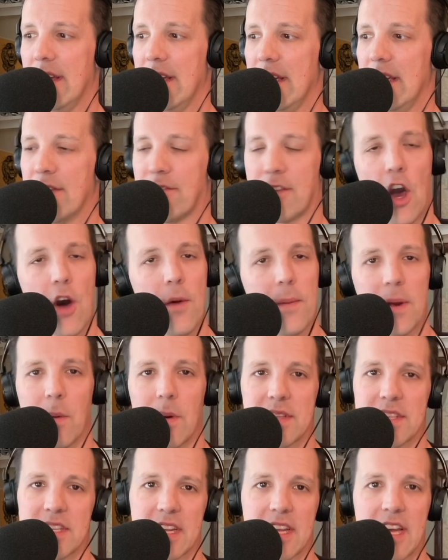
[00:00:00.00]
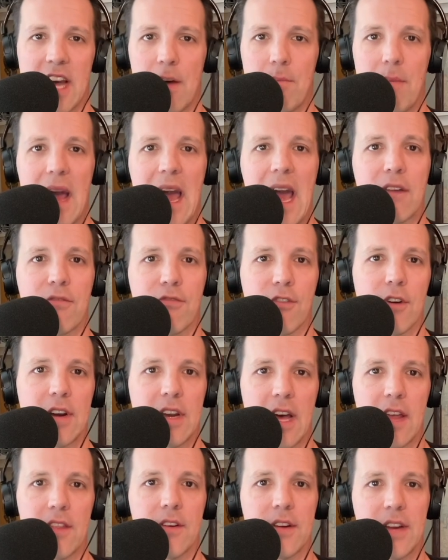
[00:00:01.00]
if Kobe wants to come back for
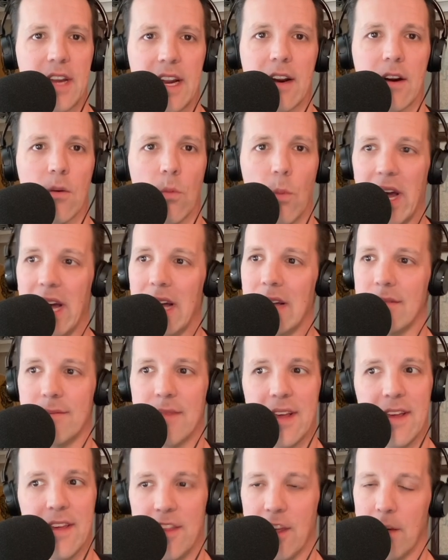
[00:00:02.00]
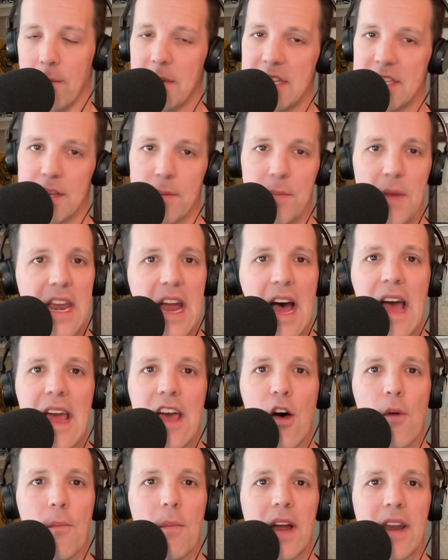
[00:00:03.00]
another year, well, there'll be some
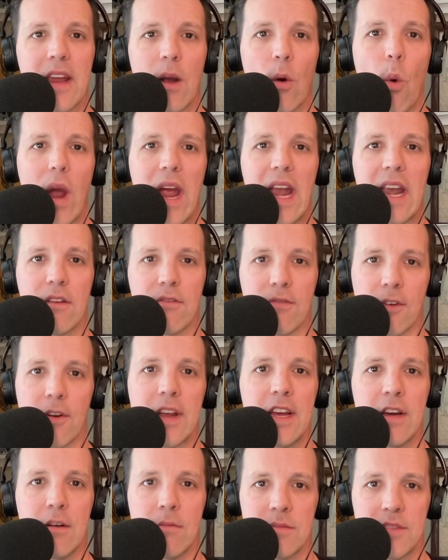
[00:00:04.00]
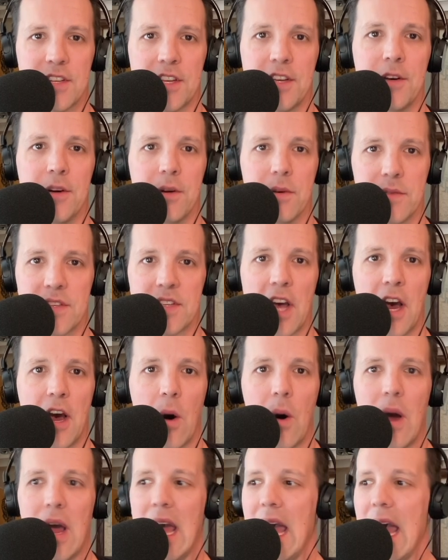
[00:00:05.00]
NIL money waiting for him too.
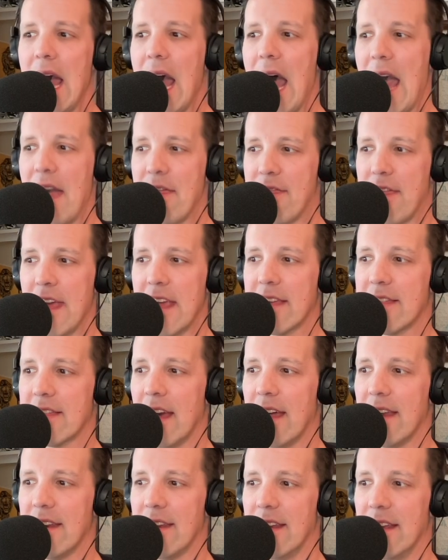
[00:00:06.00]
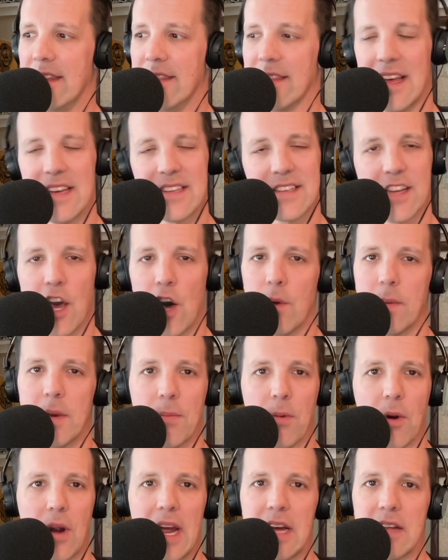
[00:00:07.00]
So I think that unless
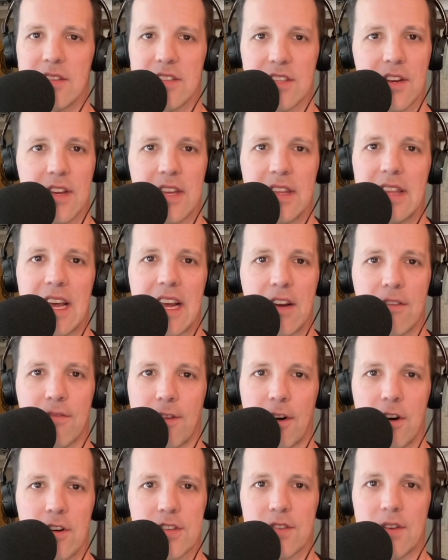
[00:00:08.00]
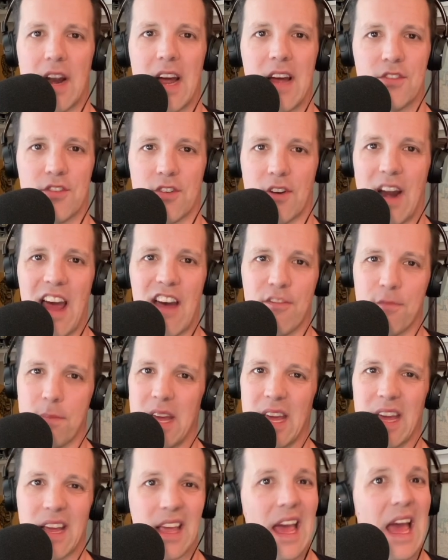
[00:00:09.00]
Kobe Brown's looking like a first-round draft
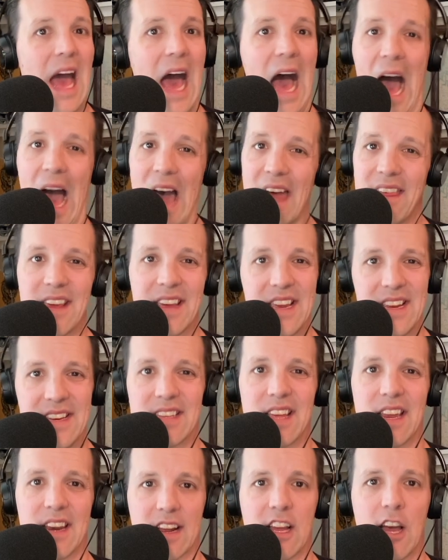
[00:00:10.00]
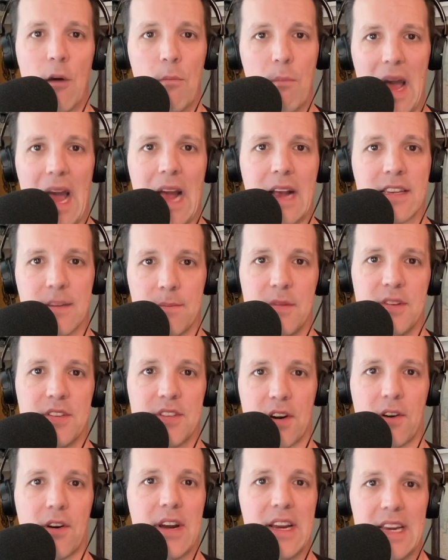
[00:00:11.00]
pick, I think he's going to come back to
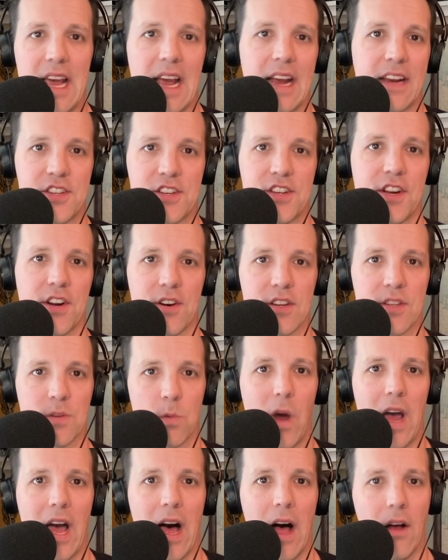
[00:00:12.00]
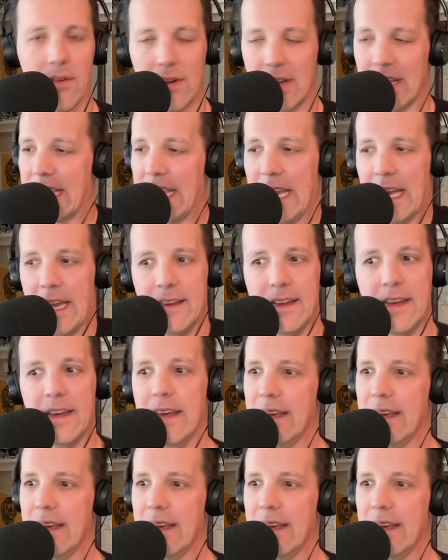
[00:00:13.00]
Missouri next year as well. Again,